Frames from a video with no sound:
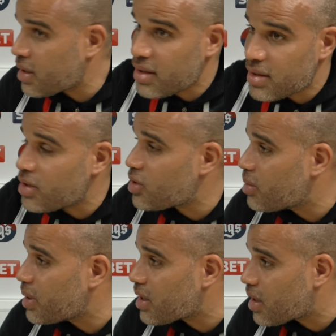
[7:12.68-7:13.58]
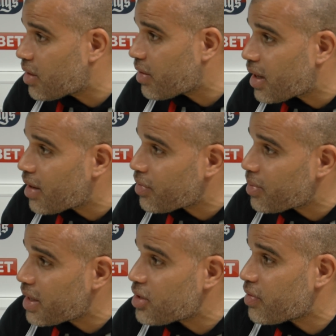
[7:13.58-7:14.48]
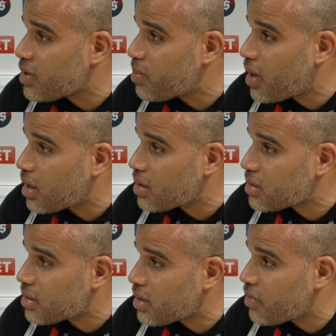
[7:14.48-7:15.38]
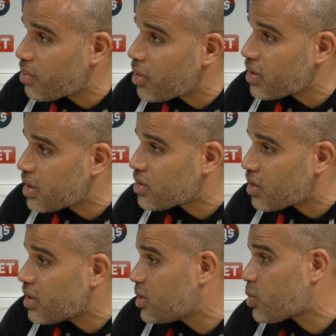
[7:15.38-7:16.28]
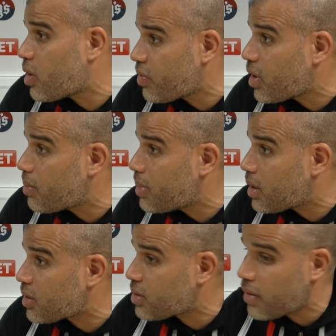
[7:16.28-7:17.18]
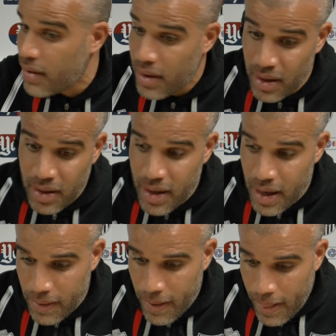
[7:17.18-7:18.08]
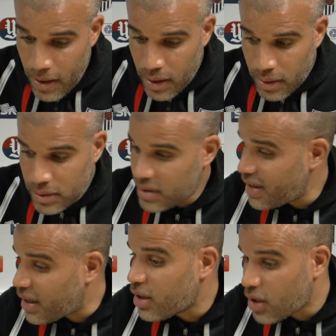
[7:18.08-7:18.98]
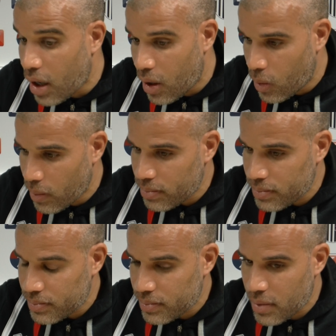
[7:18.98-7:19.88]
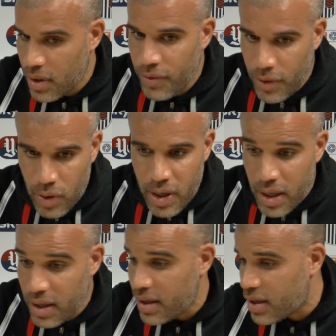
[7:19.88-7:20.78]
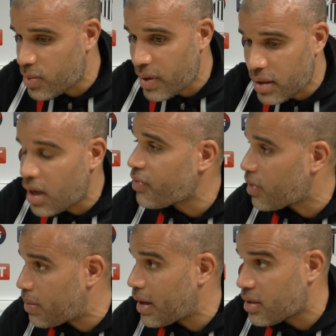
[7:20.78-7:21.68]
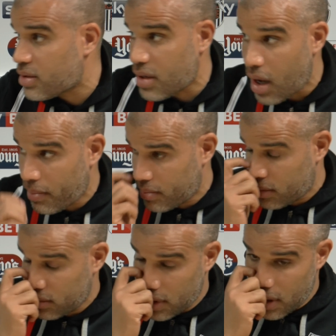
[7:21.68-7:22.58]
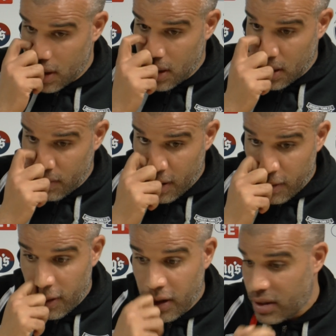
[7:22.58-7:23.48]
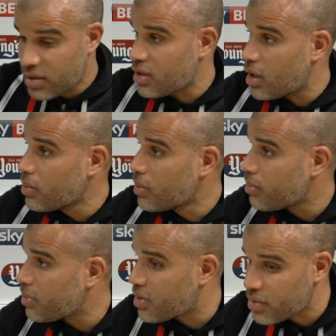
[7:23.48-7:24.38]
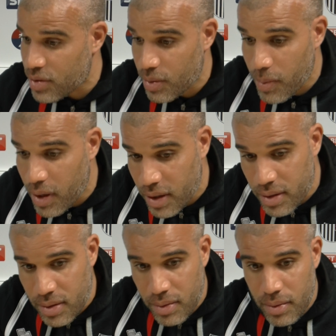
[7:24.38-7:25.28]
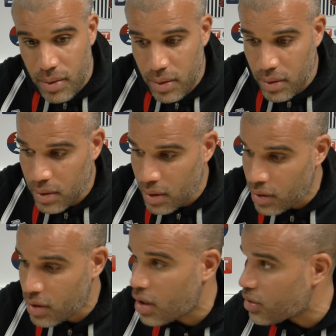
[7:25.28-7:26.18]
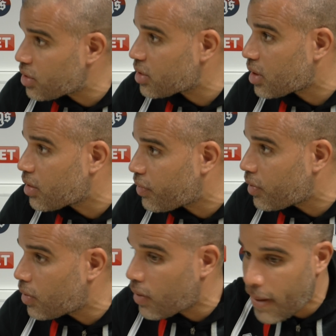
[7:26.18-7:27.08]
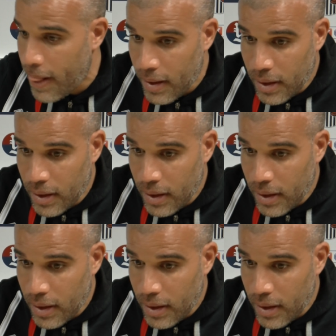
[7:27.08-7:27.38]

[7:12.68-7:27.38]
DC should have been clearing that from the edge of his box, never mind inside his 12-yard box. And again, the second goal, if you look at it, yes, we had half the players stop, and rightly so, because someone is unconscious on the floor,